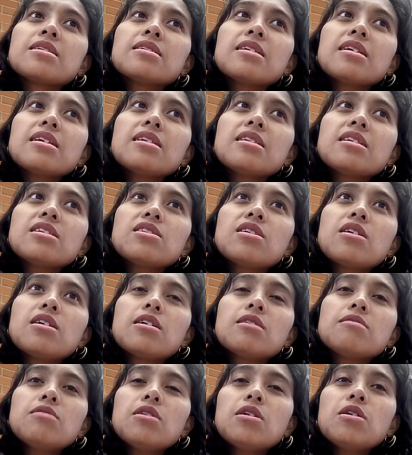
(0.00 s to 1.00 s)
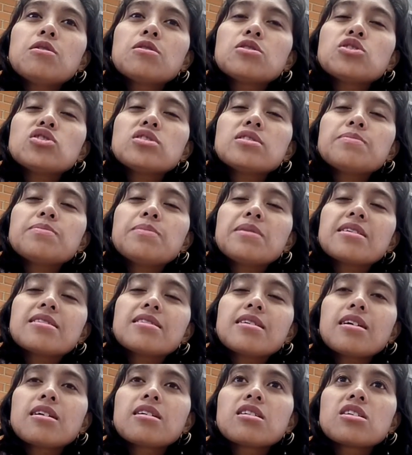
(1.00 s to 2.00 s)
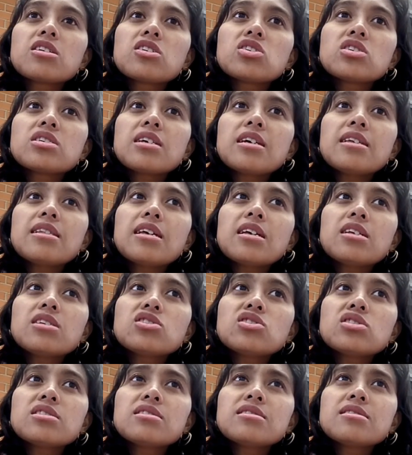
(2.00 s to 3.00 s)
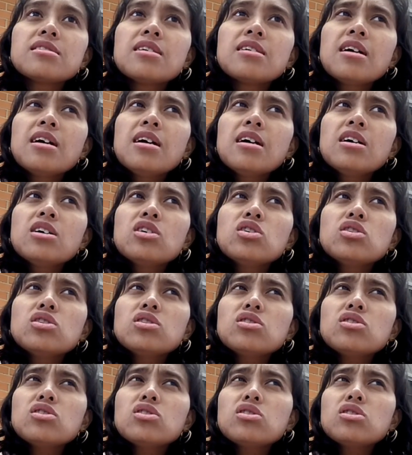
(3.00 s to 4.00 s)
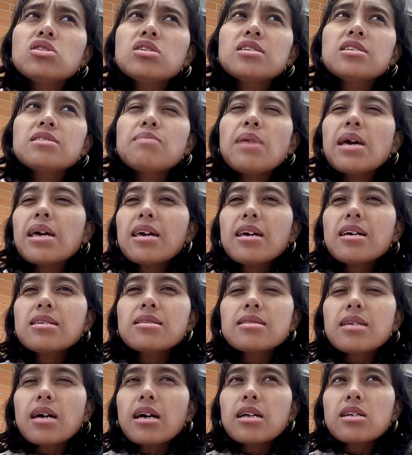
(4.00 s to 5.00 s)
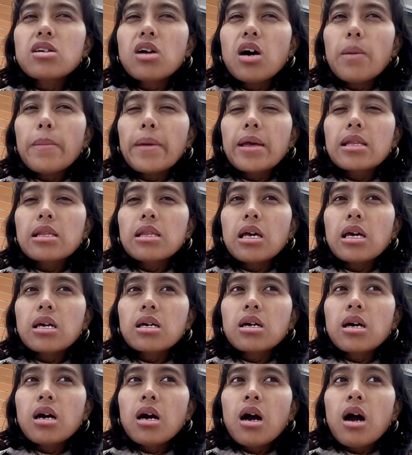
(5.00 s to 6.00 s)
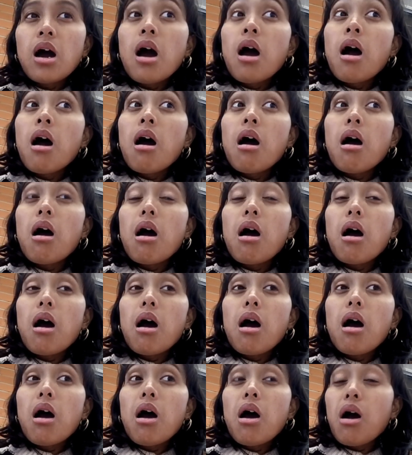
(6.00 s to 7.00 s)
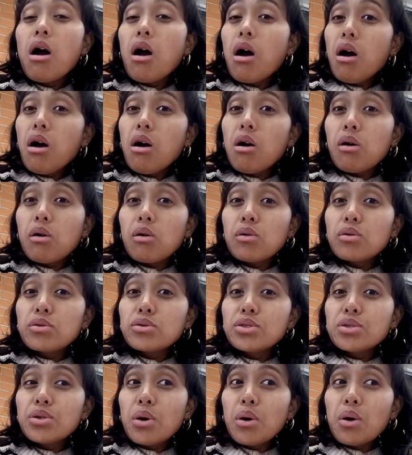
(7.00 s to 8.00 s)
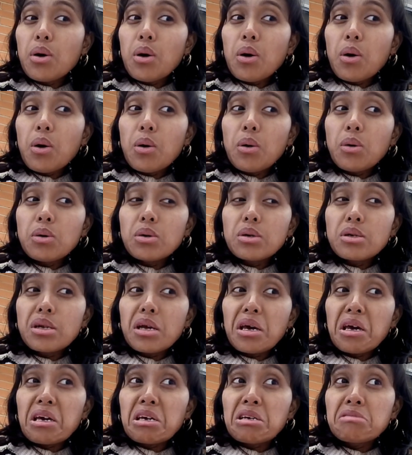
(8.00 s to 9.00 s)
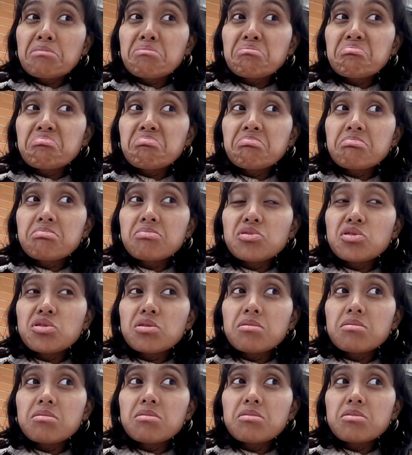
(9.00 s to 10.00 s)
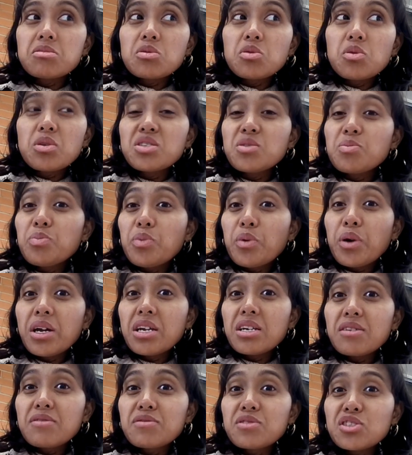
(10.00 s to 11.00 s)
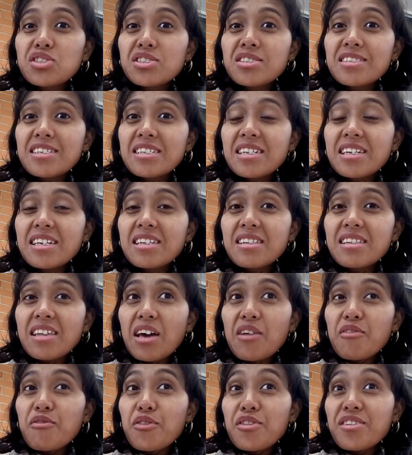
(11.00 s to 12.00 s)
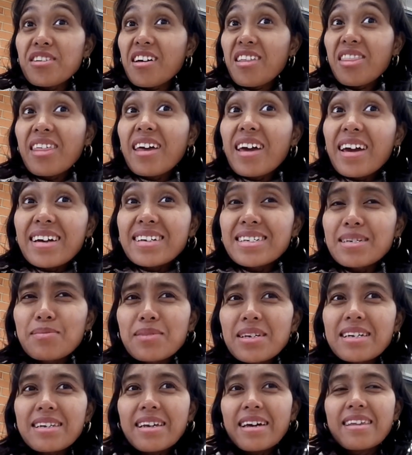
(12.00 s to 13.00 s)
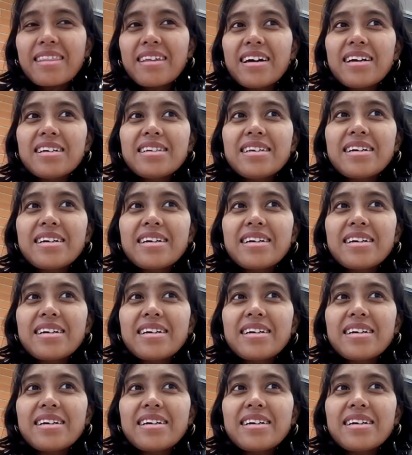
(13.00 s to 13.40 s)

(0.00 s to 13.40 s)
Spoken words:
And then no, she speaks English, and then she's making a side comment like, oh, so like what's the point of just sitting there for nothing, something like that.